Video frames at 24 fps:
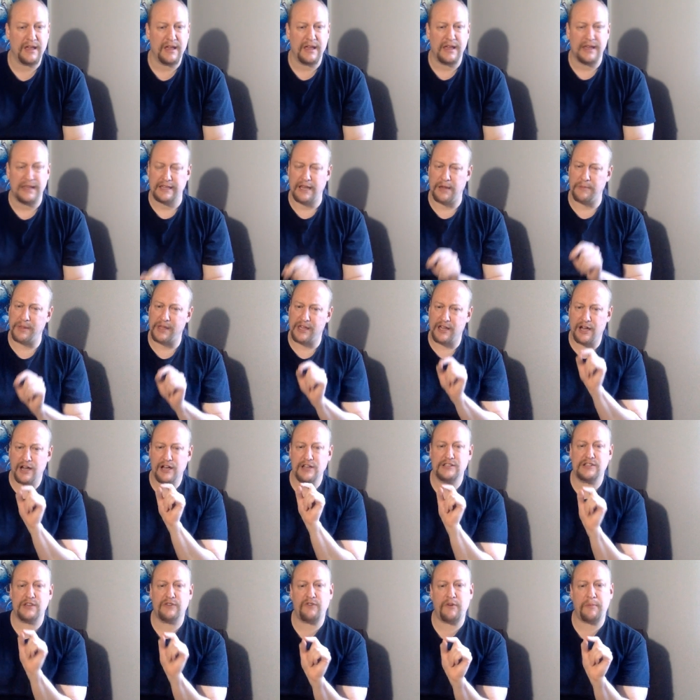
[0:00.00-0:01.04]
Now,
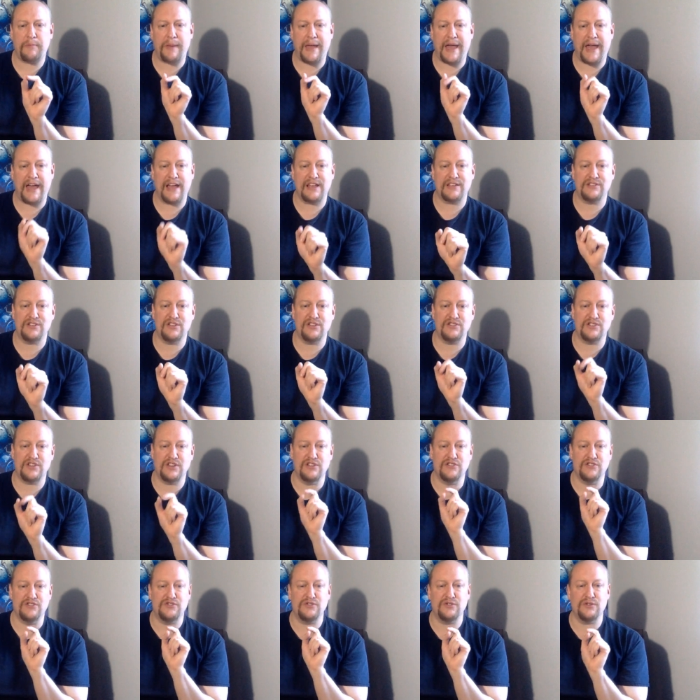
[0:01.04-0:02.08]
because of a passage
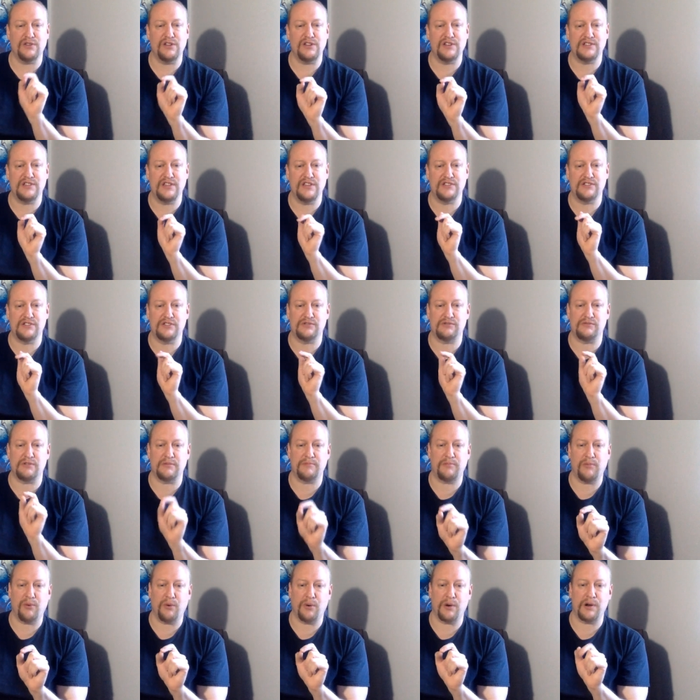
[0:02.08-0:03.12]
in Julius Caesar's
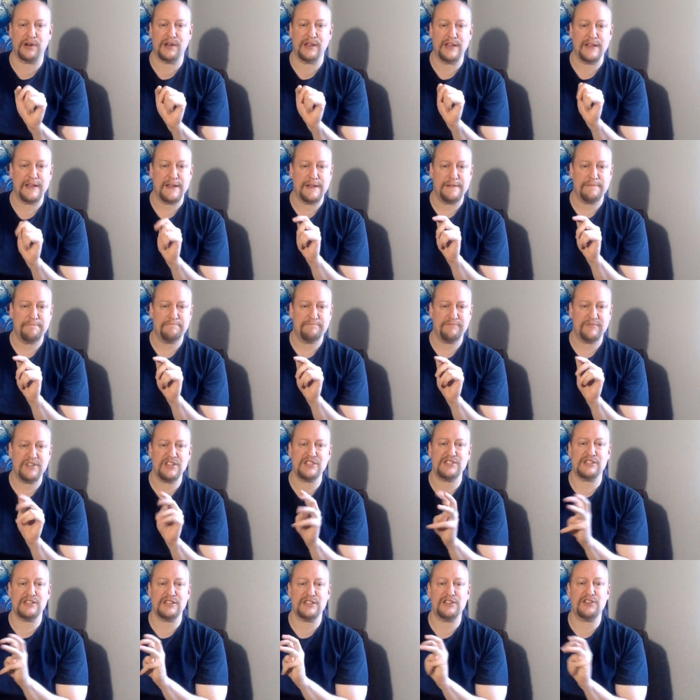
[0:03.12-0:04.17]
report,
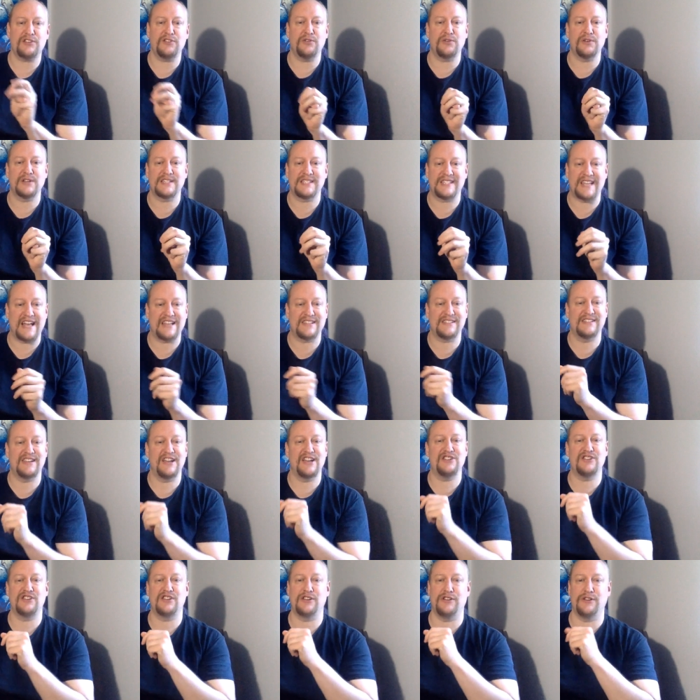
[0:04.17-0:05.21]
this little
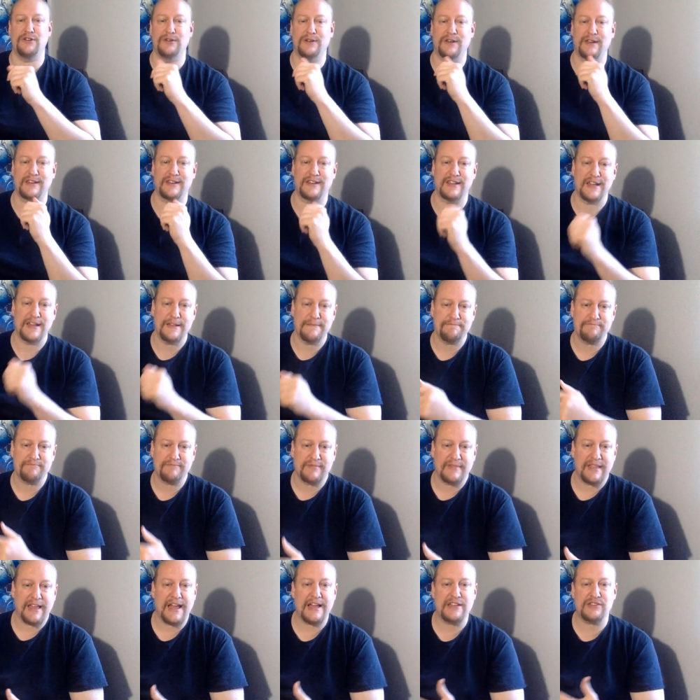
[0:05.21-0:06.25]
assassination unit
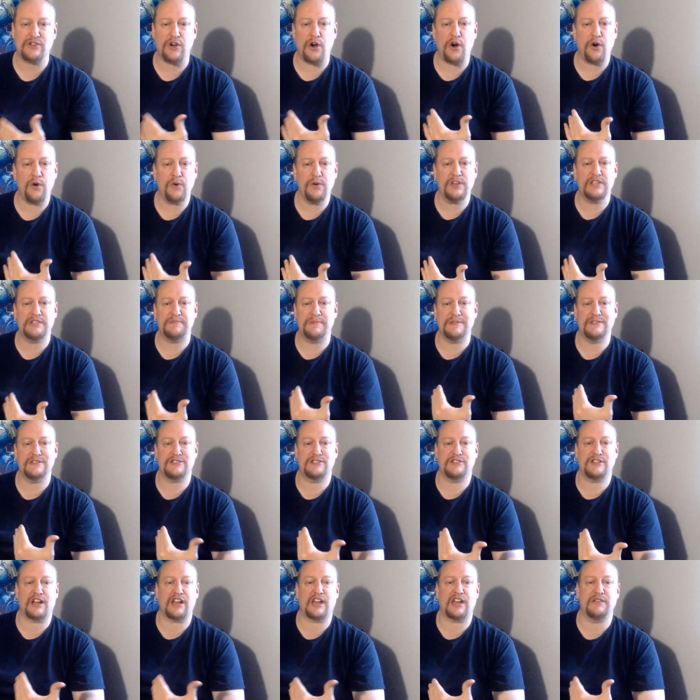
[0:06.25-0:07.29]
has always been
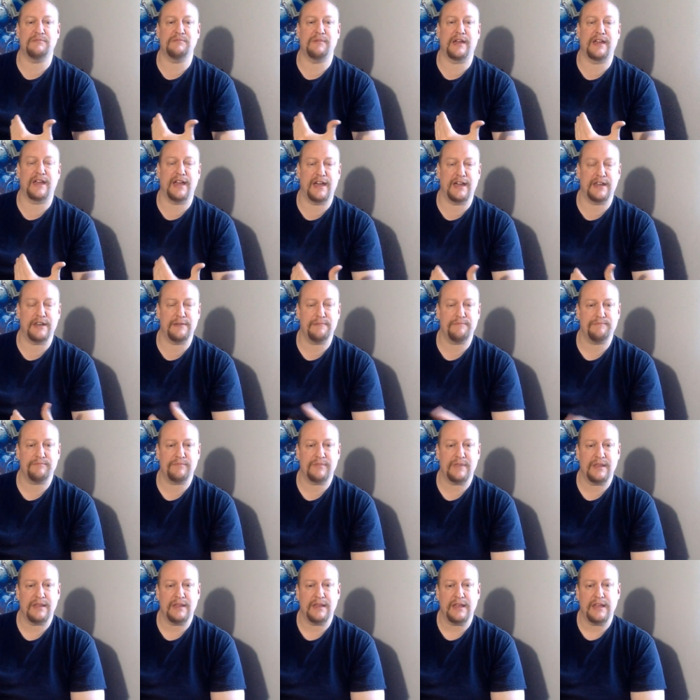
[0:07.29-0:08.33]
stuck in my head.
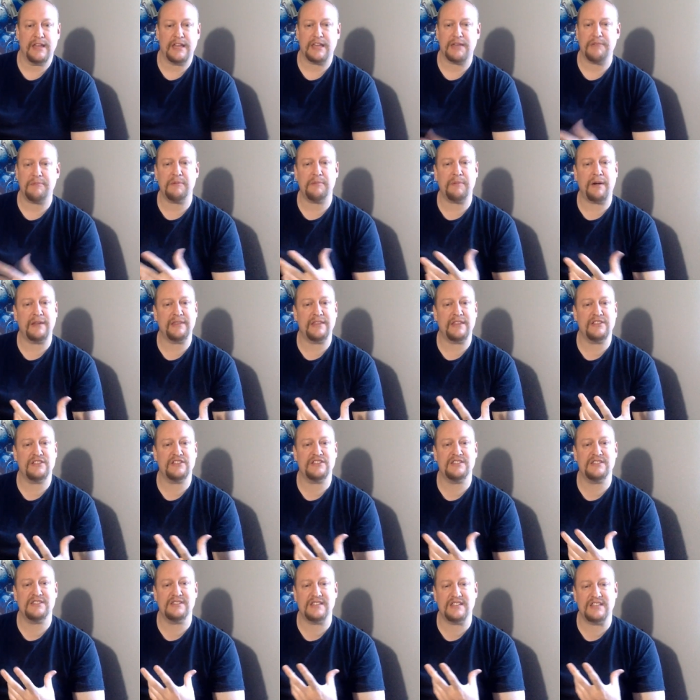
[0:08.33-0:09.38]
Keep in mind that this
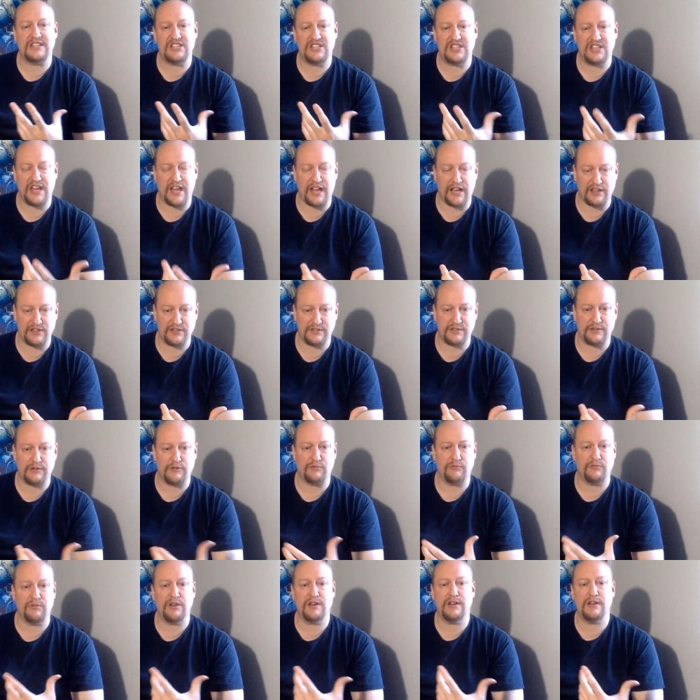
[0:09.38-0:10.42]
is a text
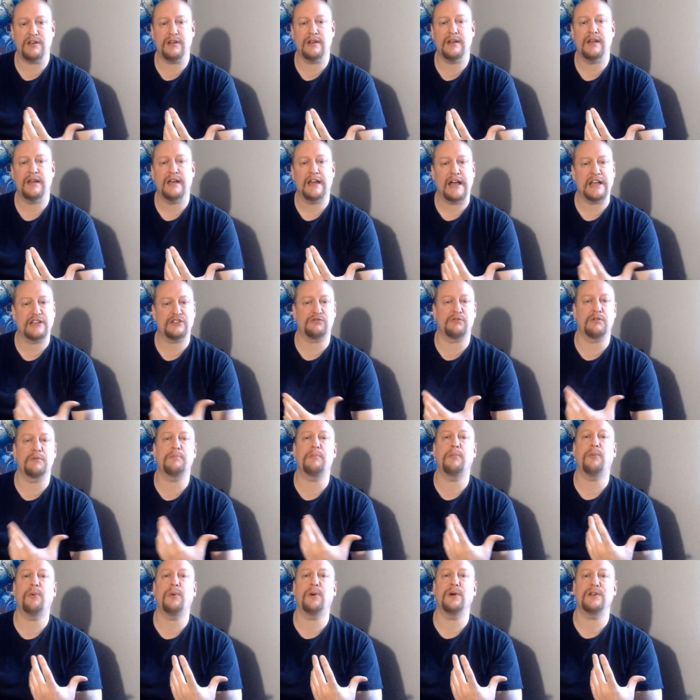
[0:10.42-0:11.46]
written as a
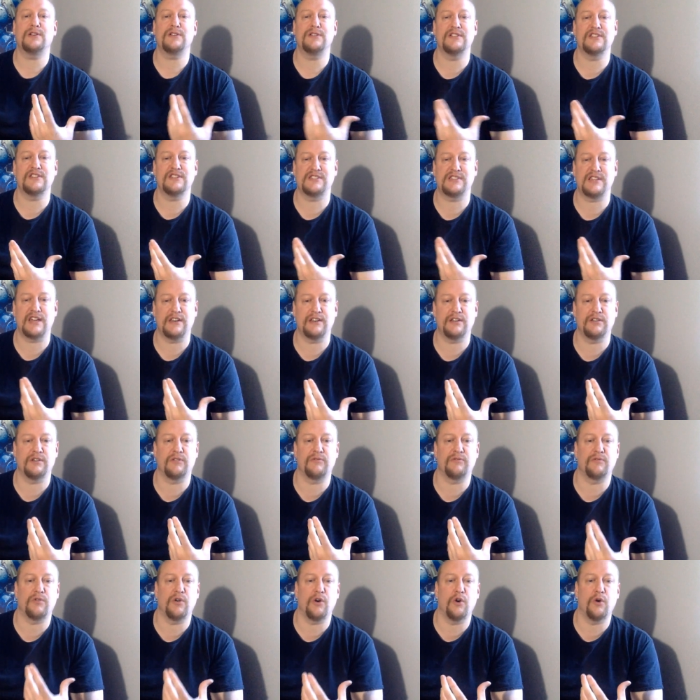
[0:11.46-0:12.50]
report to the Senate
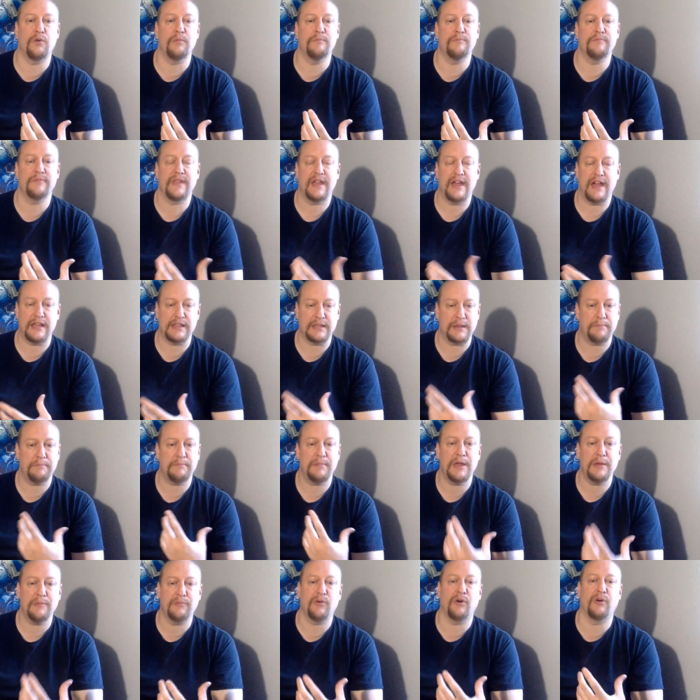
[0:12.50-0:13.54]
of Rome and the
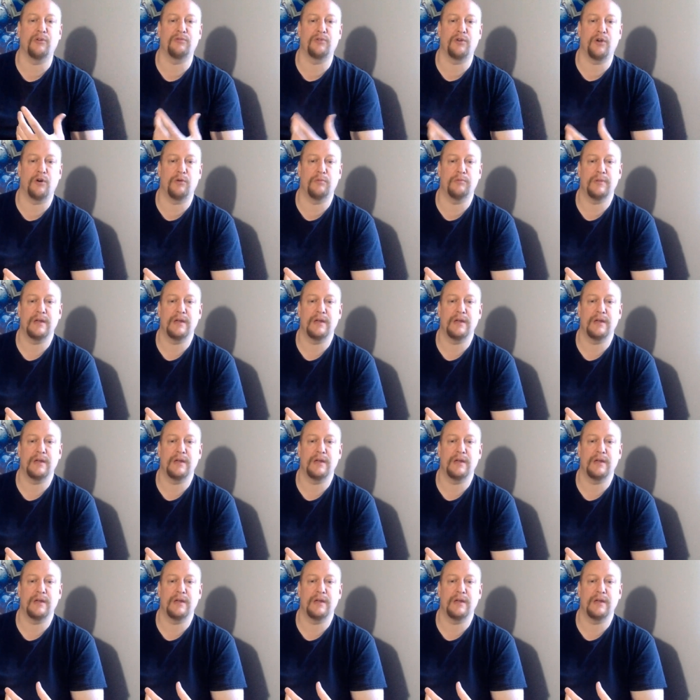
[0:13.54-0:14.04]
people of Rome,